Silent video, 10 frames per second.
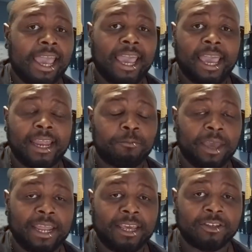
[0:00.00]
and
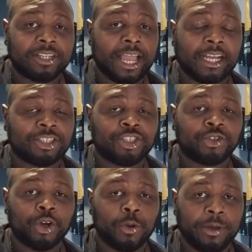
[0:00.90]
man, it was like a
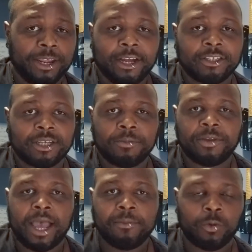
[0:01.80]
strobe in here
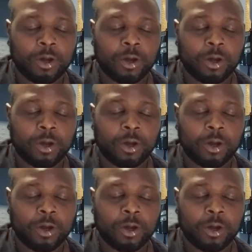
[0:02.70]
sometimes,